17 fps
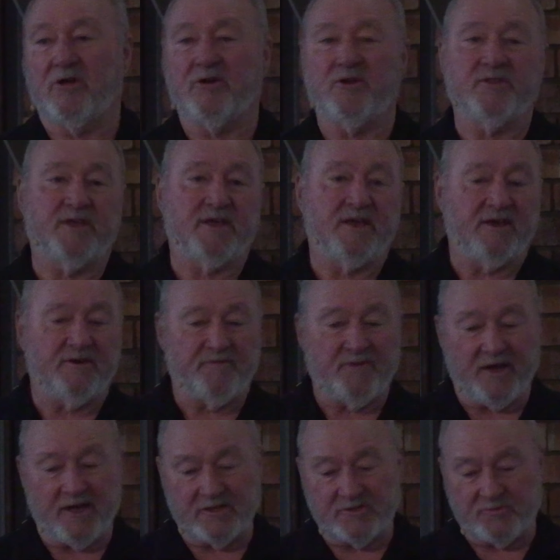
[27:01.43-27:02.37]
a lot of the
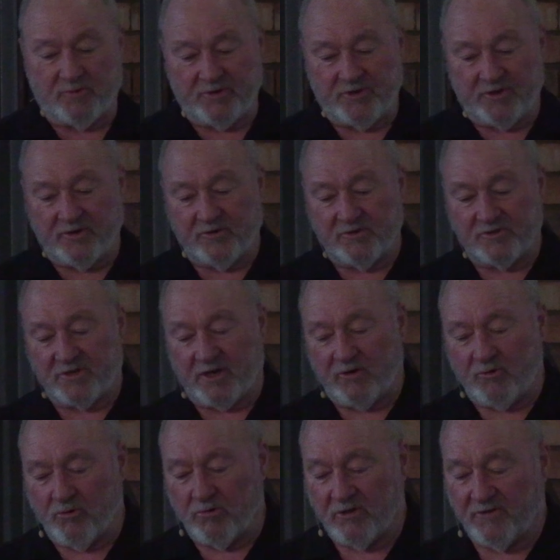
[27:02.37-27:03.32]
air vans will use
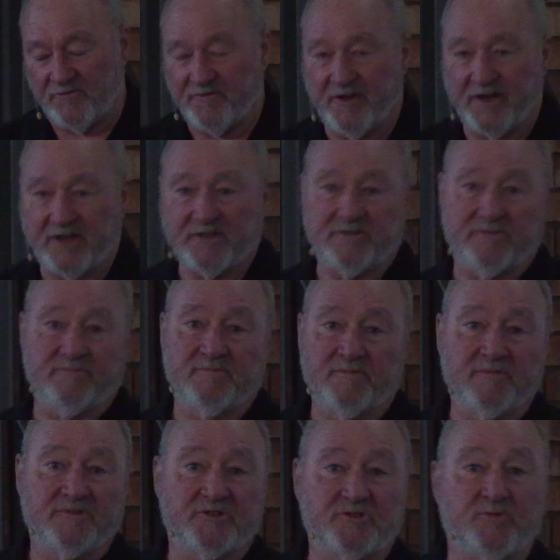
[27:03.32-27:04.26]
a Hall effect
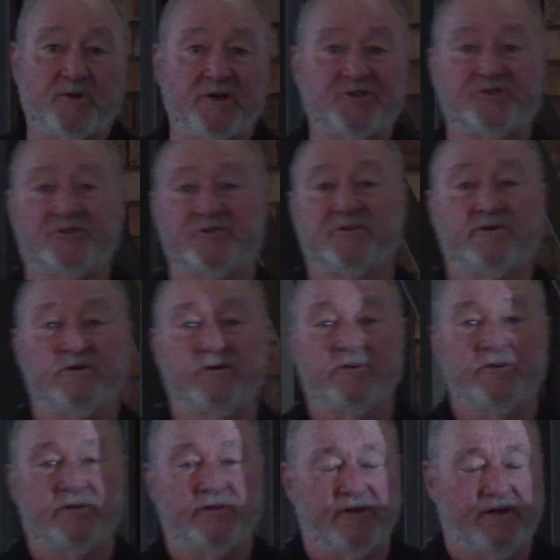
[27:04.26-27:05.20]
switch
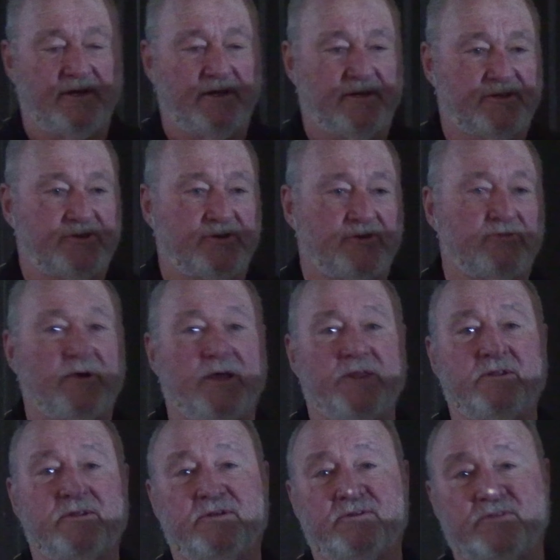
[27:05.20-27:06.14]
to
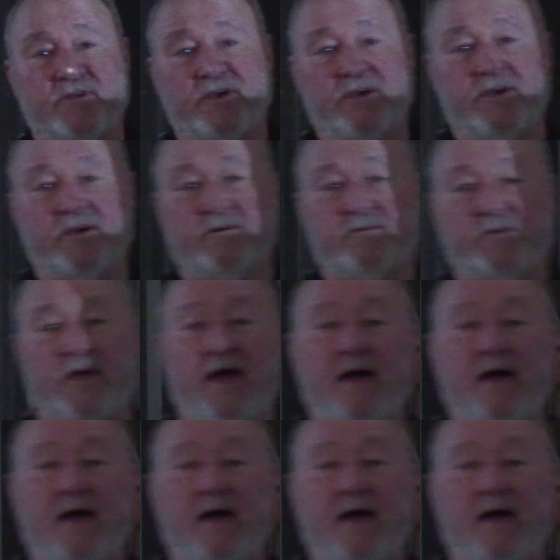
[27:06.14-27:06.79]
run their